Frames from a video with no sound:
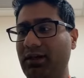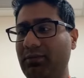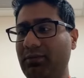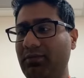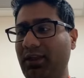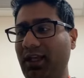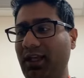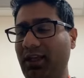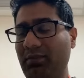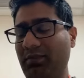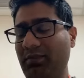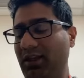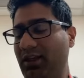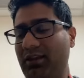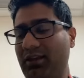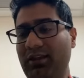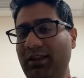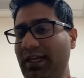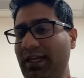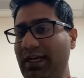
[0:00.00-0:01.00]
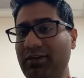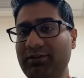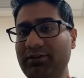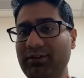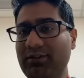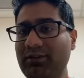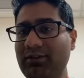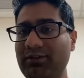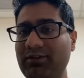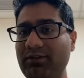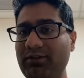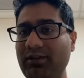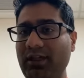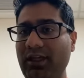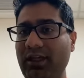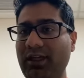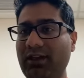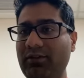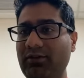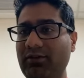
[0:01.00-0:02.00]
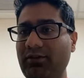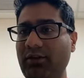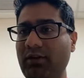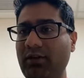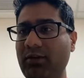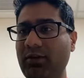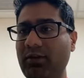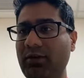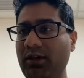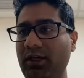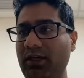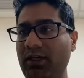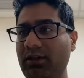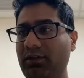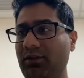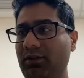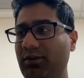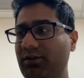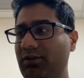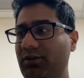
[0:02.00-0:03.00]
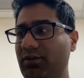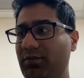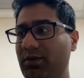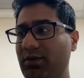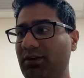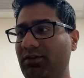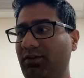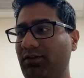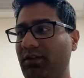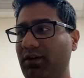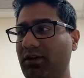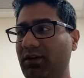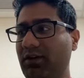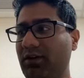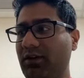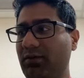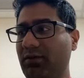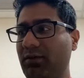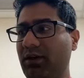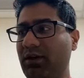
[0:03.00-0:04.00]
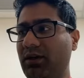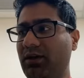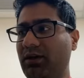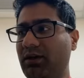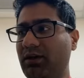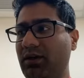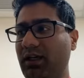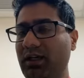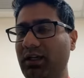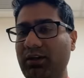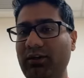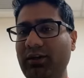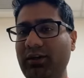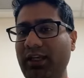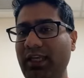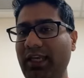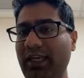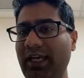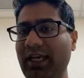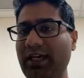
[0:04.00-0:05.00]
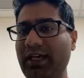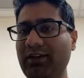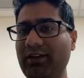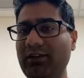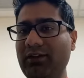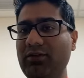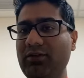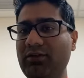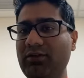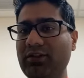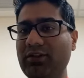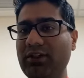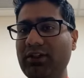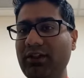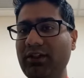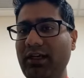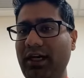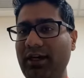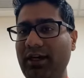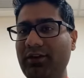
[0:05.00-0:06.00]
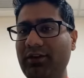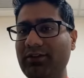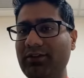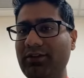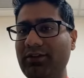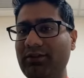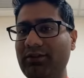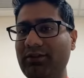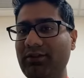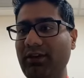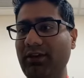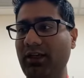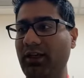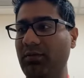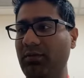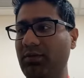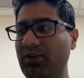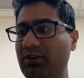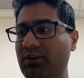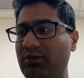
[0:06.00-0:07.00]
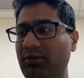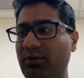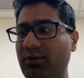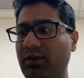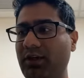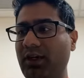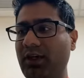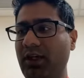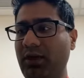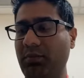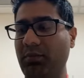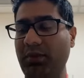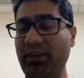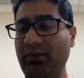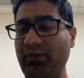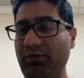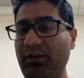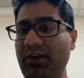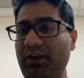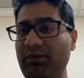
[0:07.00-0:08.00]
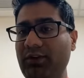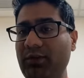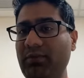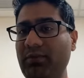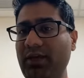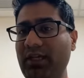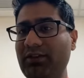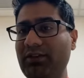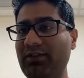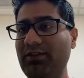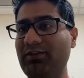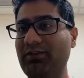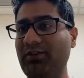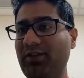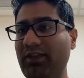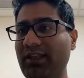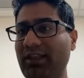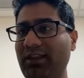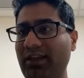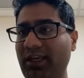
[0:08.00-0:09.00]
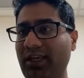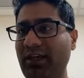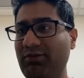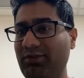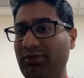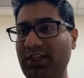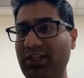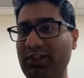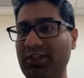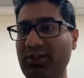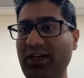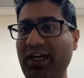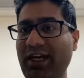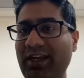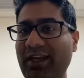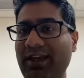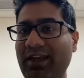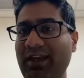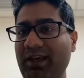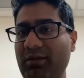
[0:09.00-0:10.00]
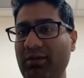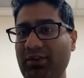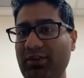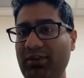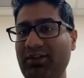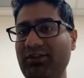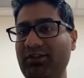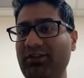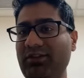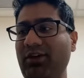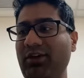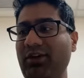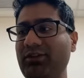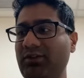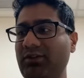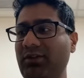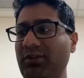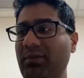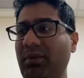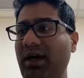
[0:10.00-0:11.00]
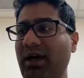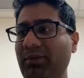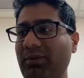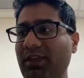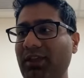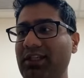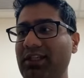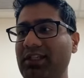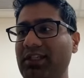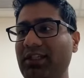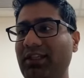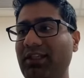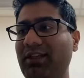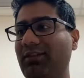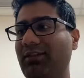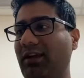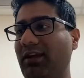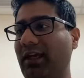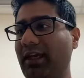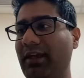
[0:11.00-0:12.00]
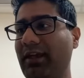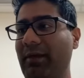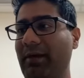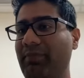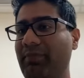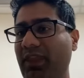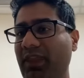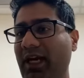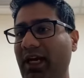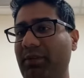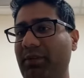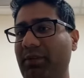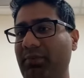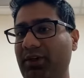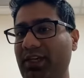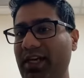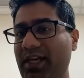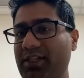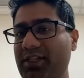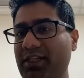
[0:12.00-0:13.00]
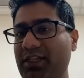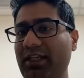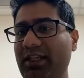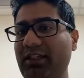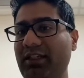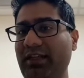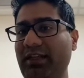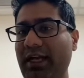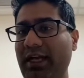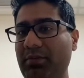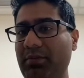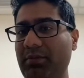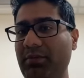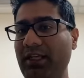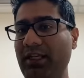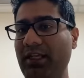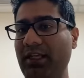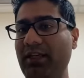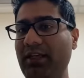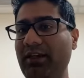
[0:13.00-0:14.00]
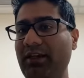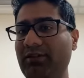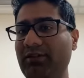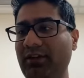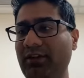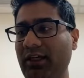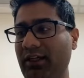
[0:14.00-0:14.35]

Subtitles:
they can be in the thousands. And so those are the ones that we're kind of looking at using IL-6 inhibitors for. But the fever makes it so that they get really dry. But this is also in a population that's like hypertension, diabetes,